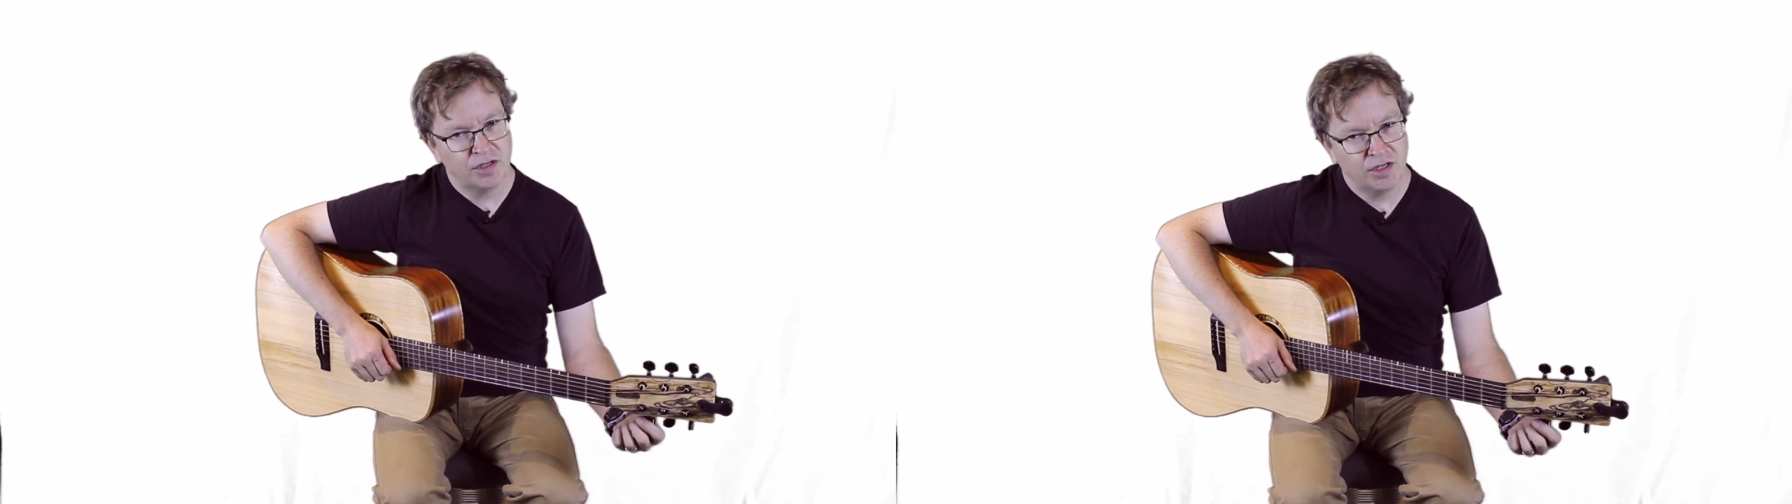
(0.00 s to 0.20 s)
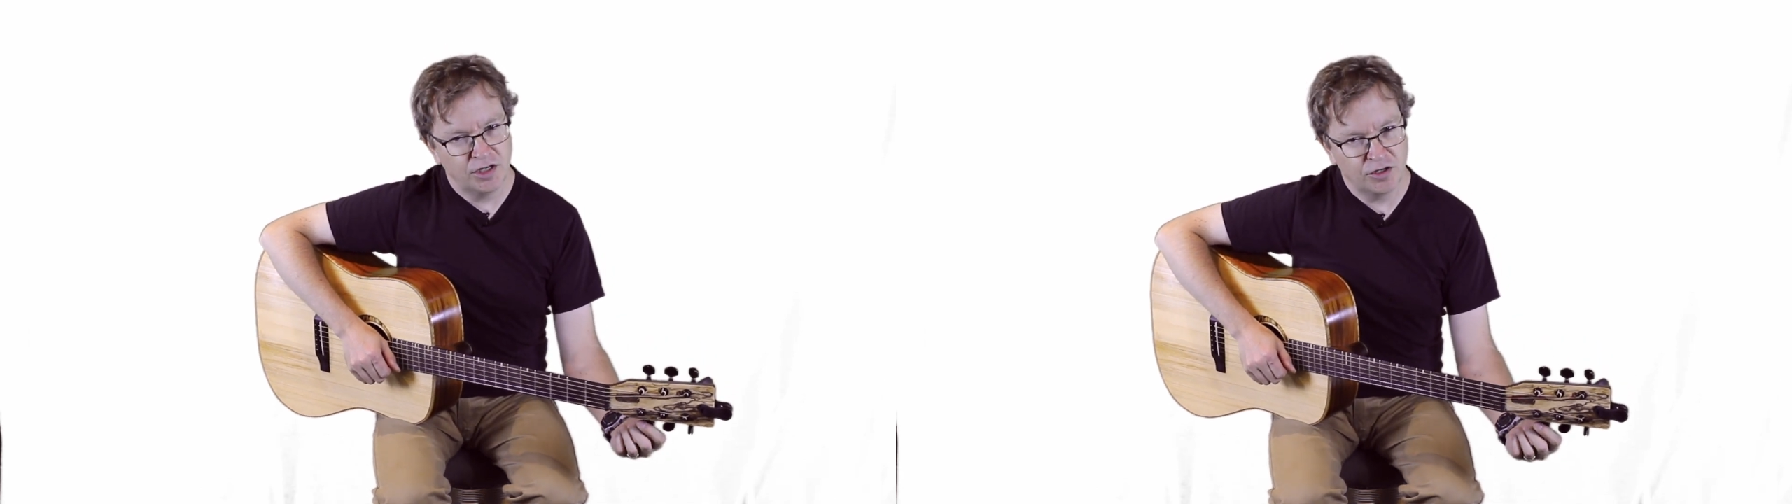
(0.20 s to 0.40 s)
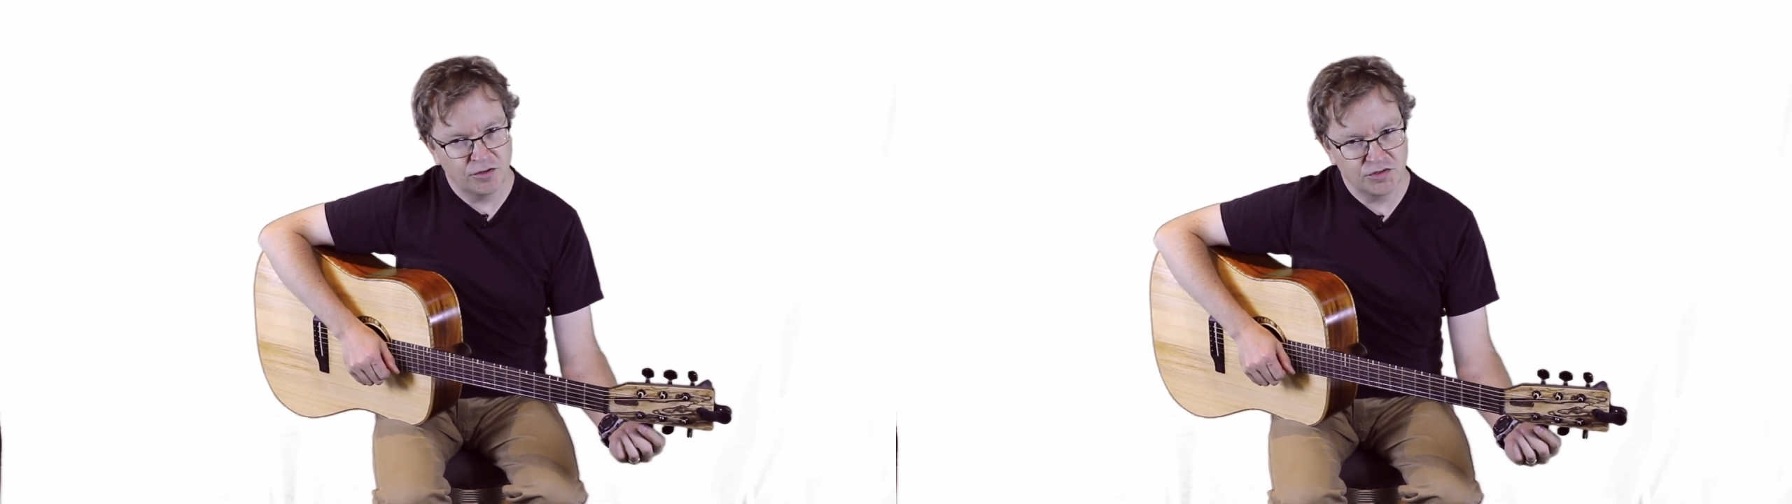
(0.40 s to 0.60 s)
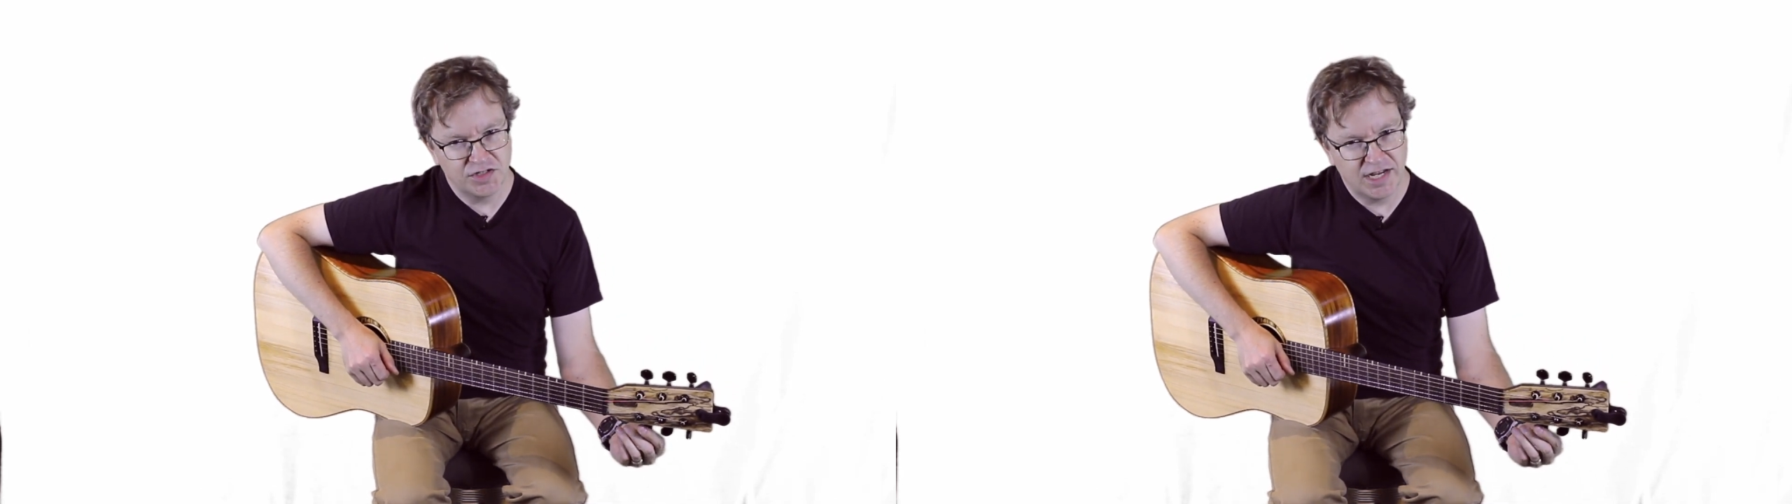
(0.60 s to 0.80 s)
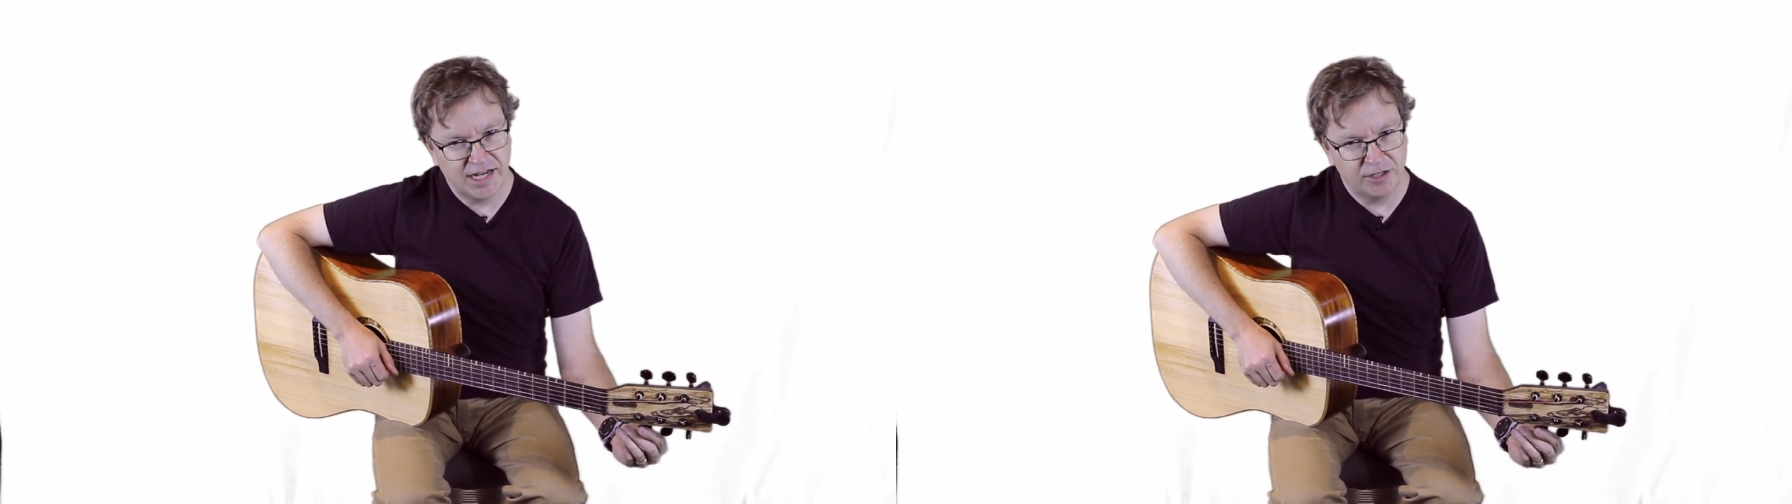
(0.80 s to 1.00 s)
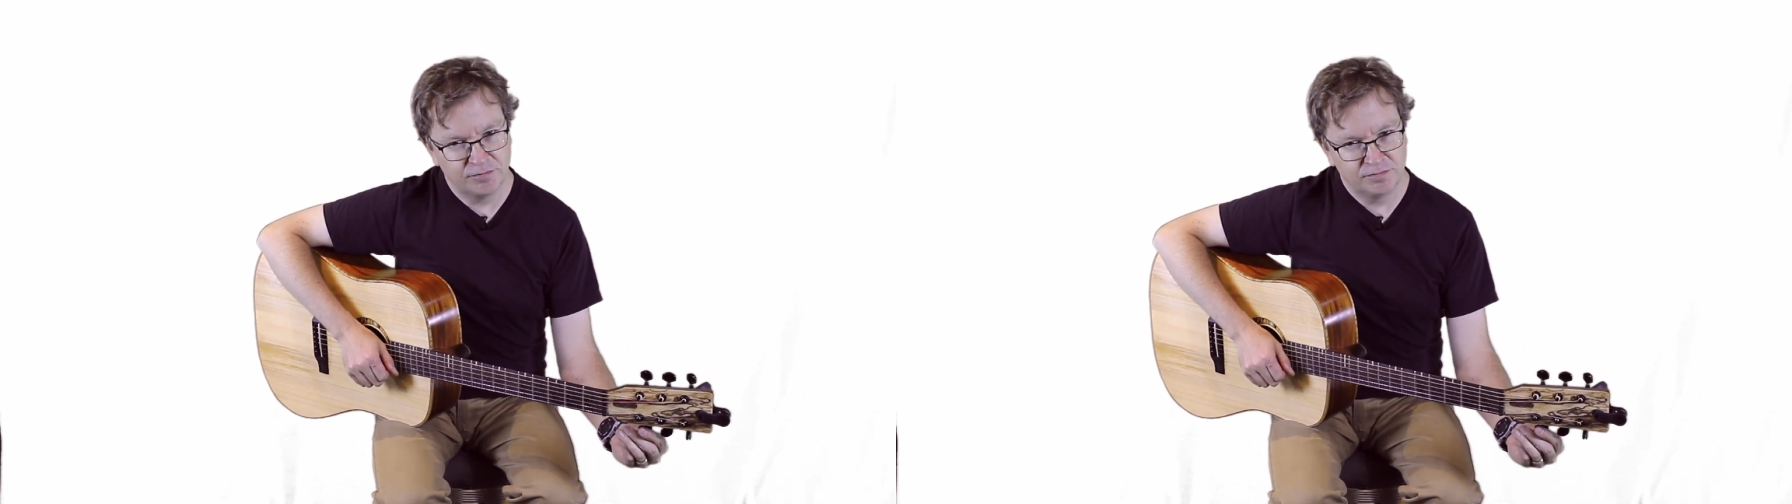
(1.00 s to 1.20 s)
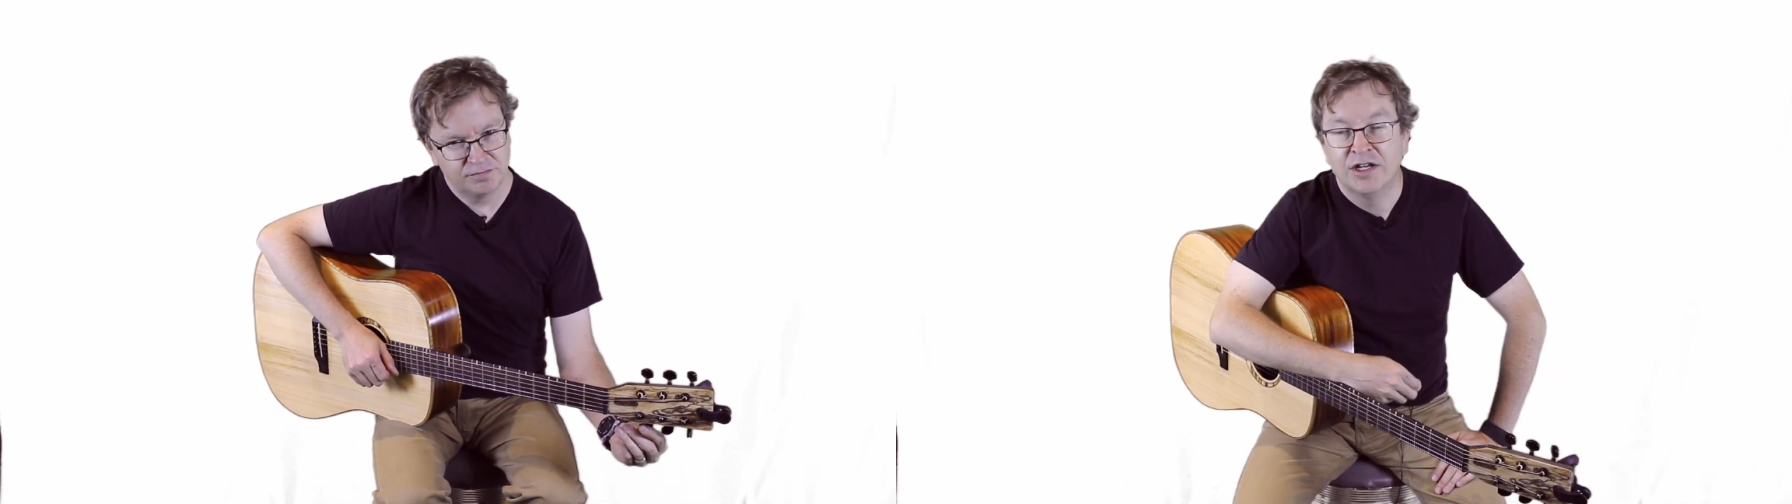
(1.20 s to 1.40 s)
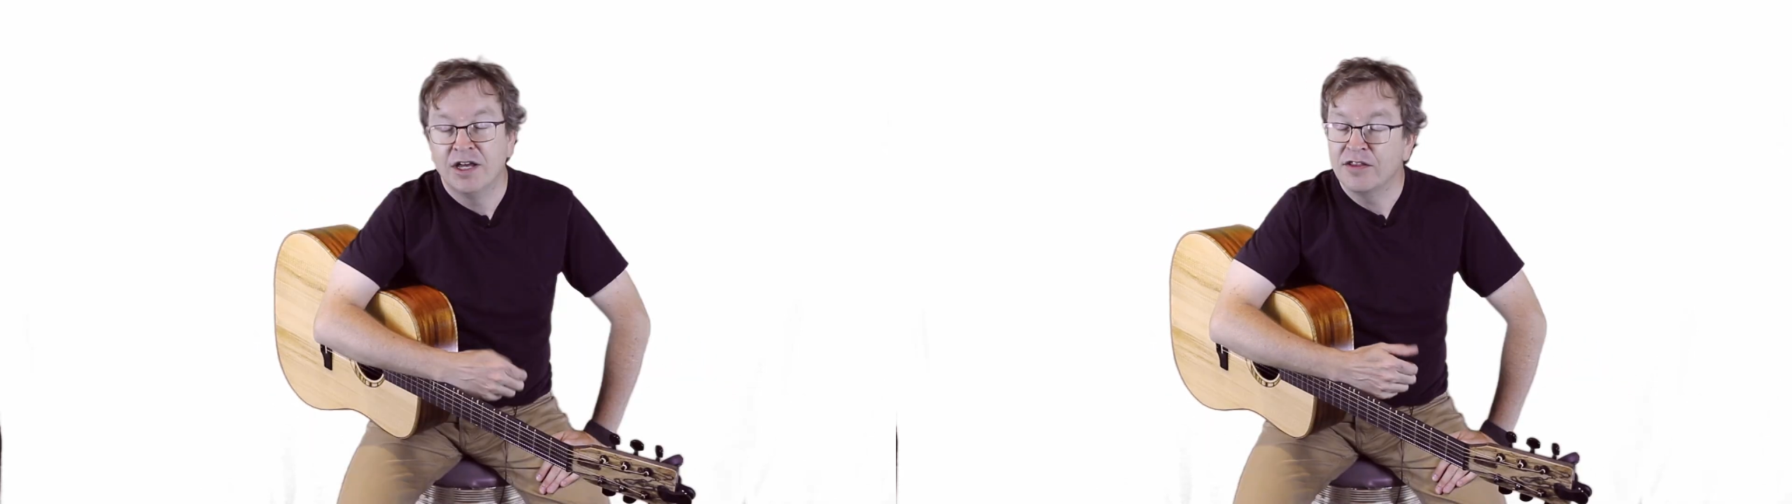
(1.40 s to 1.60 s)
it goes down.
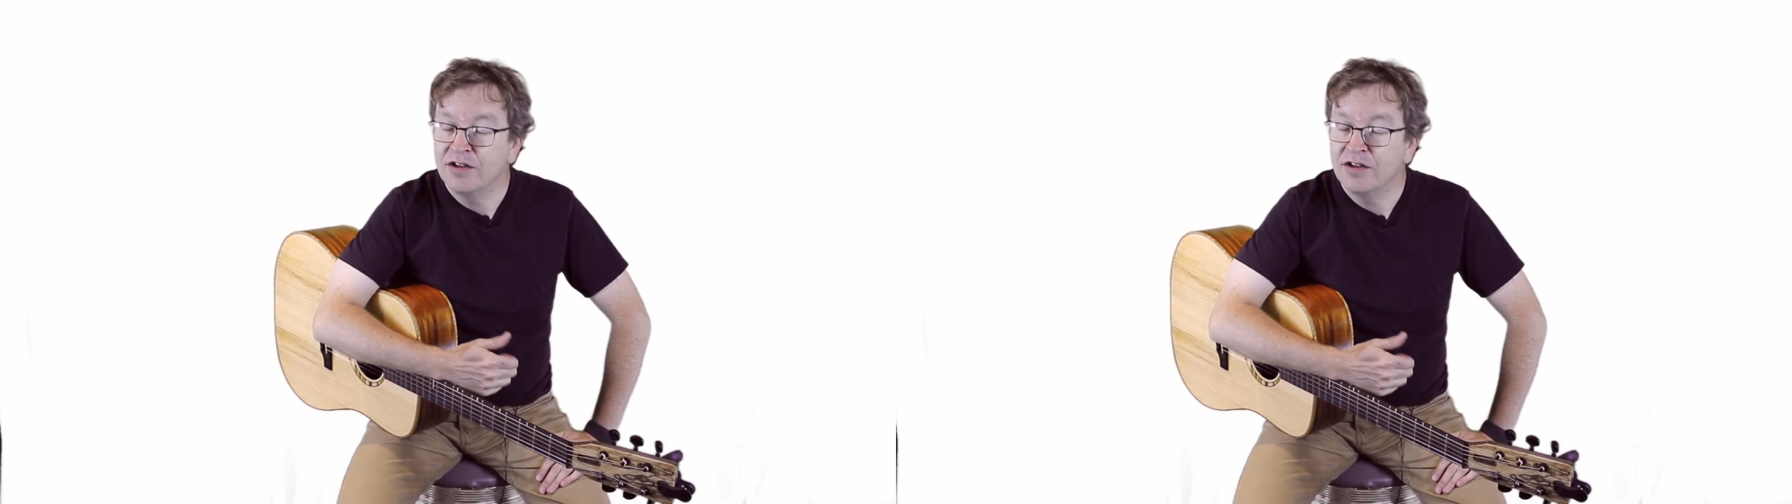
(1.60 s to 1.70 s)
The